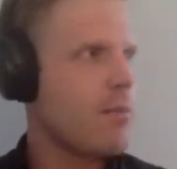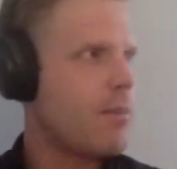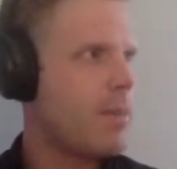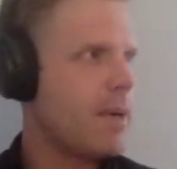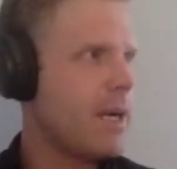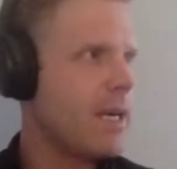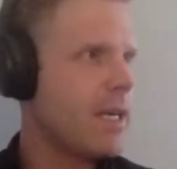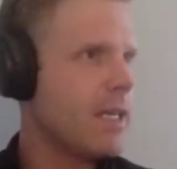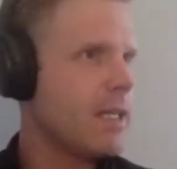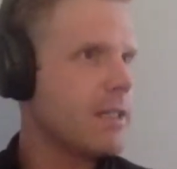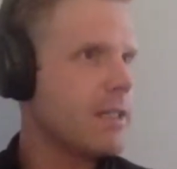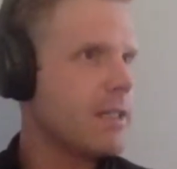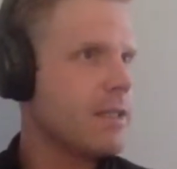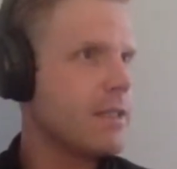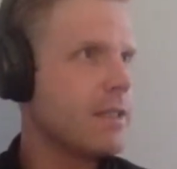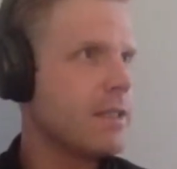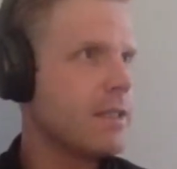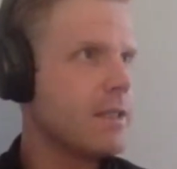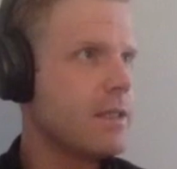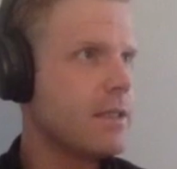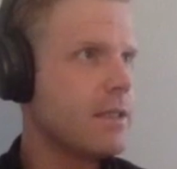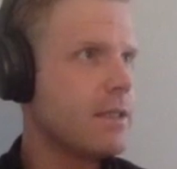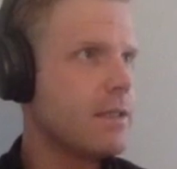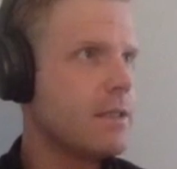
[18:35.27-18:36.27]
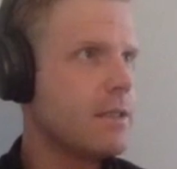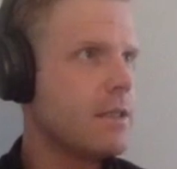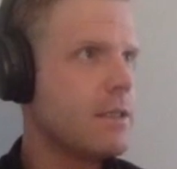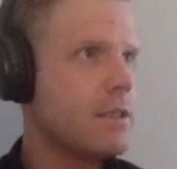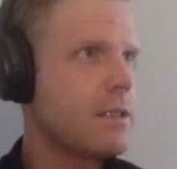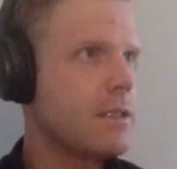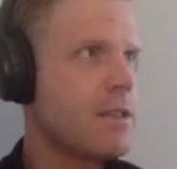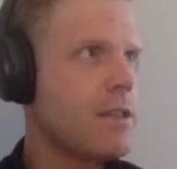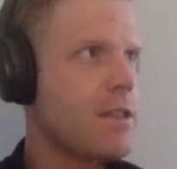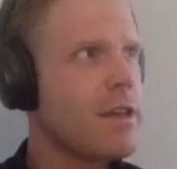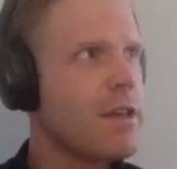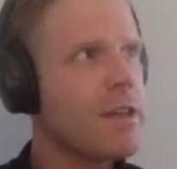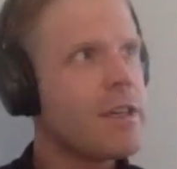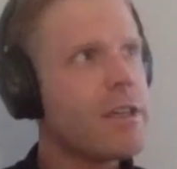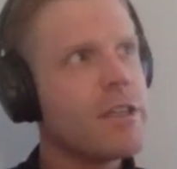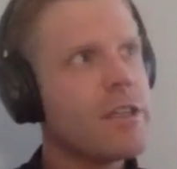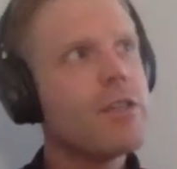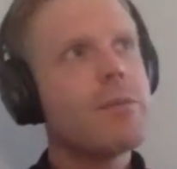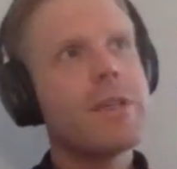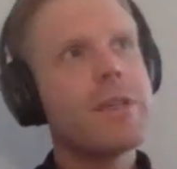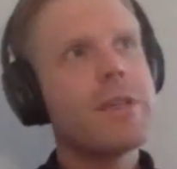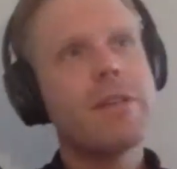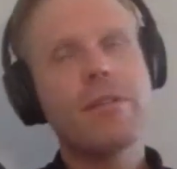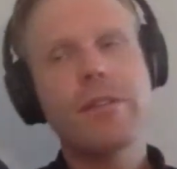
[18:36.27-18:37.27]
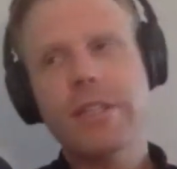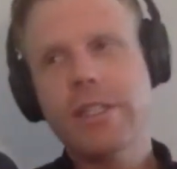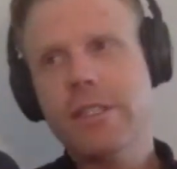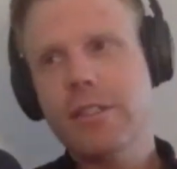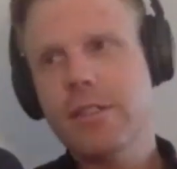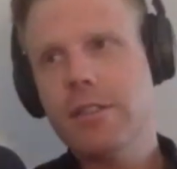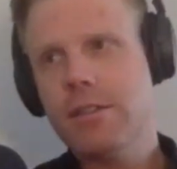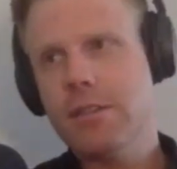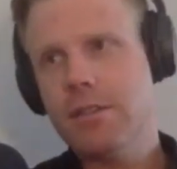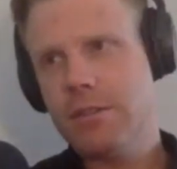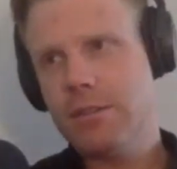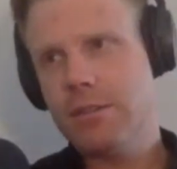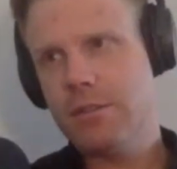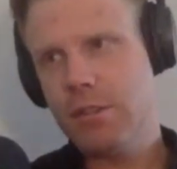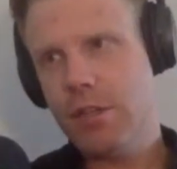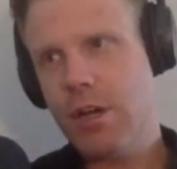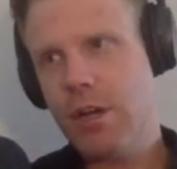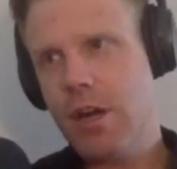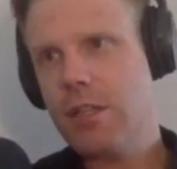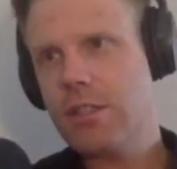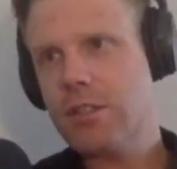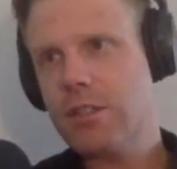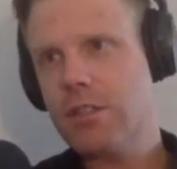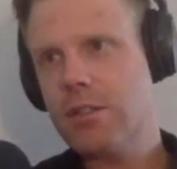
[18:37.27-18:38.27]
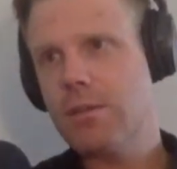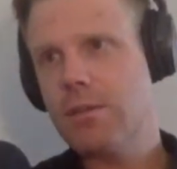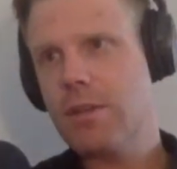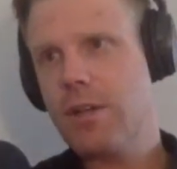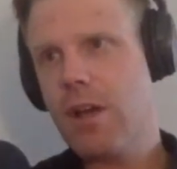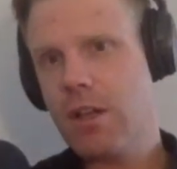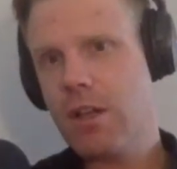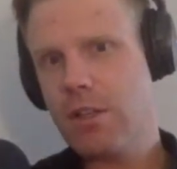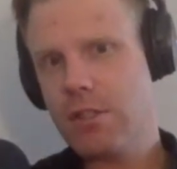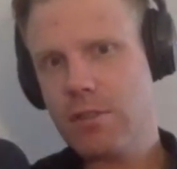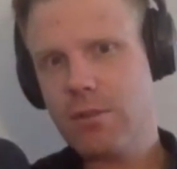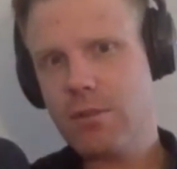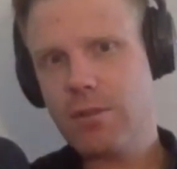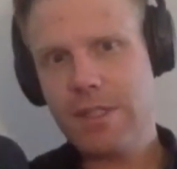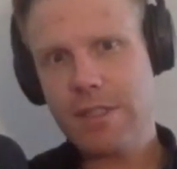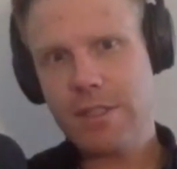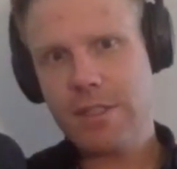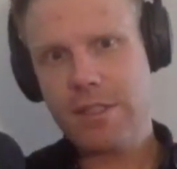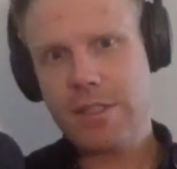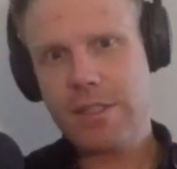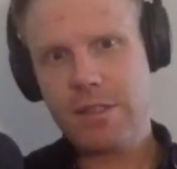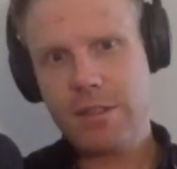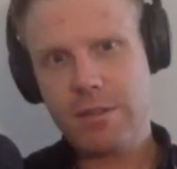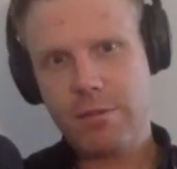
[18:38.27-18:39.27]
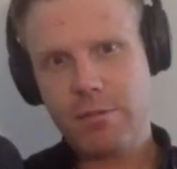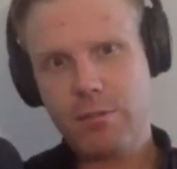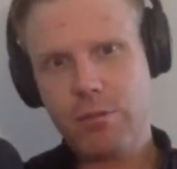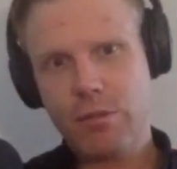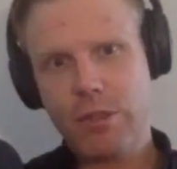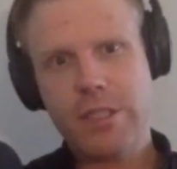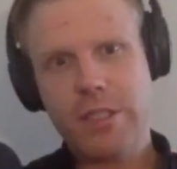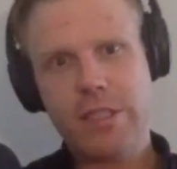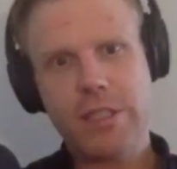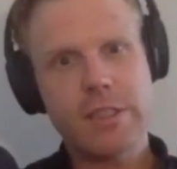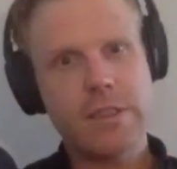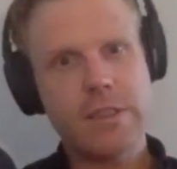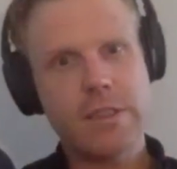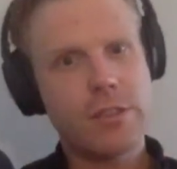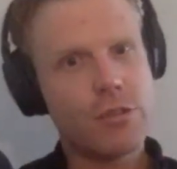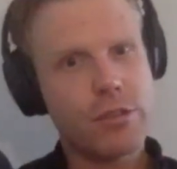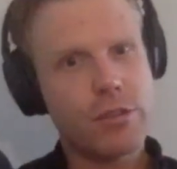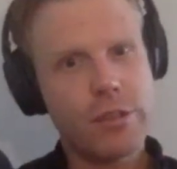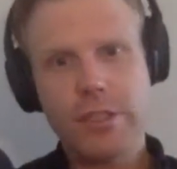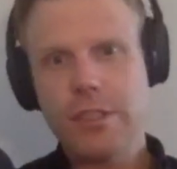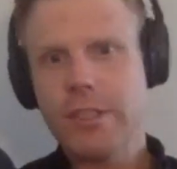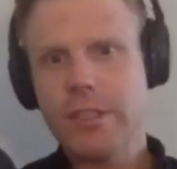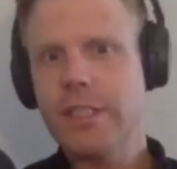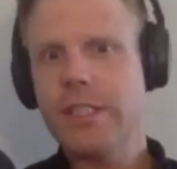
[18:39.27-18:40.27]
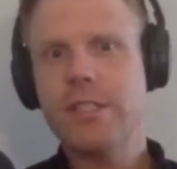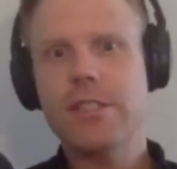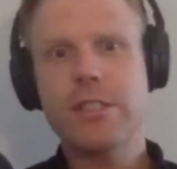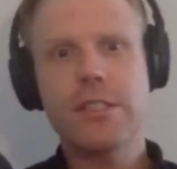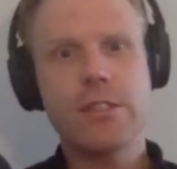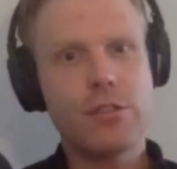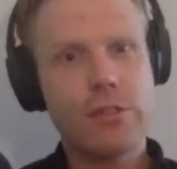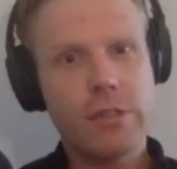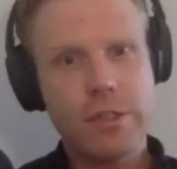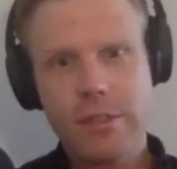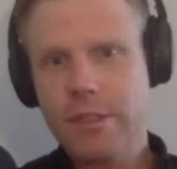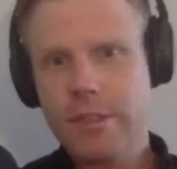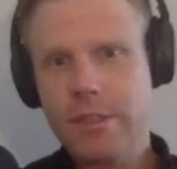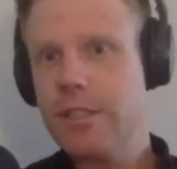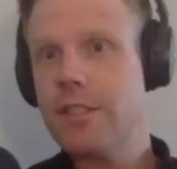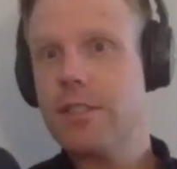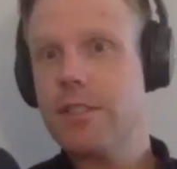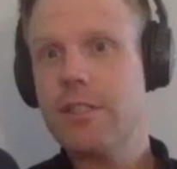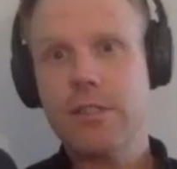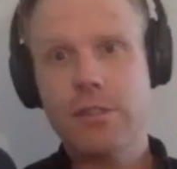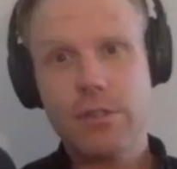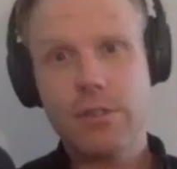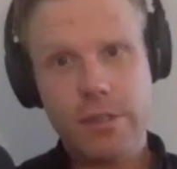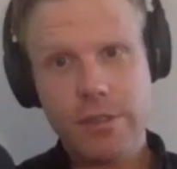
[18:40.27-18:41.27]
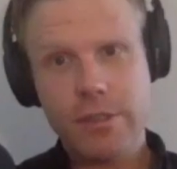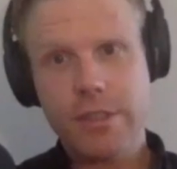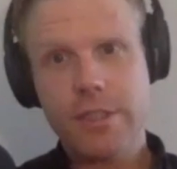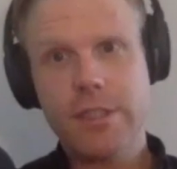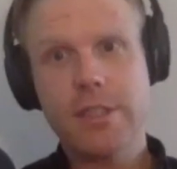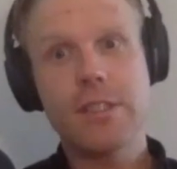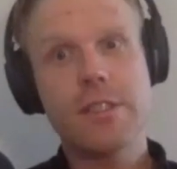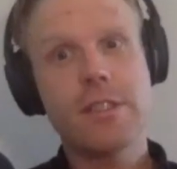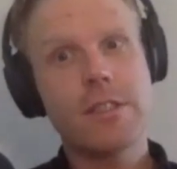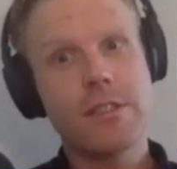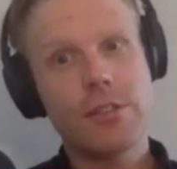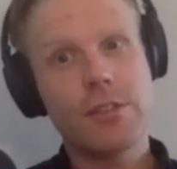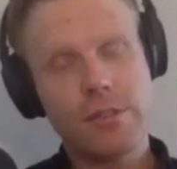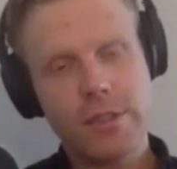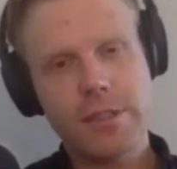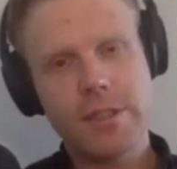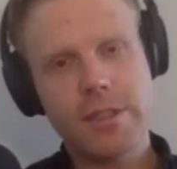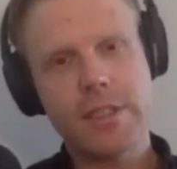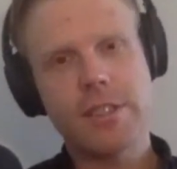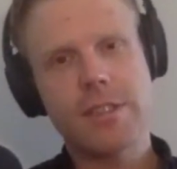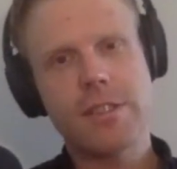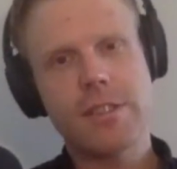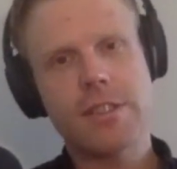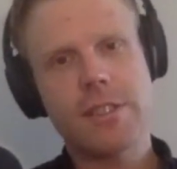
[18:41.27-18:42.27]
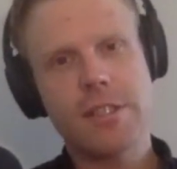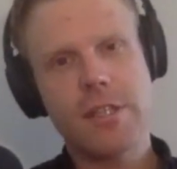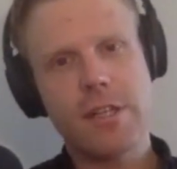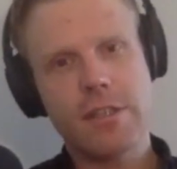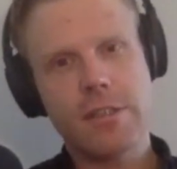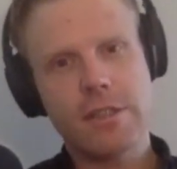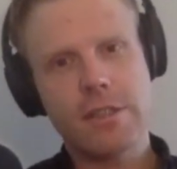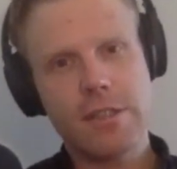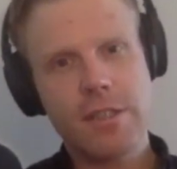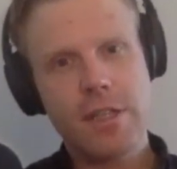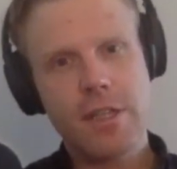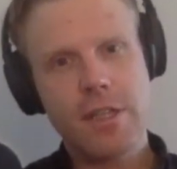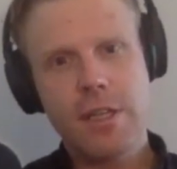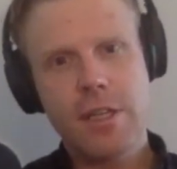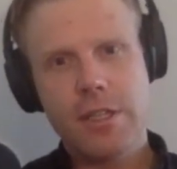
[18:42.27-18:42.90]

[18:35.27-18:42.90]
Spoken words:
But there are going to be real long-term consequences of printing trillions and trillions and trillions and trillions of dollars.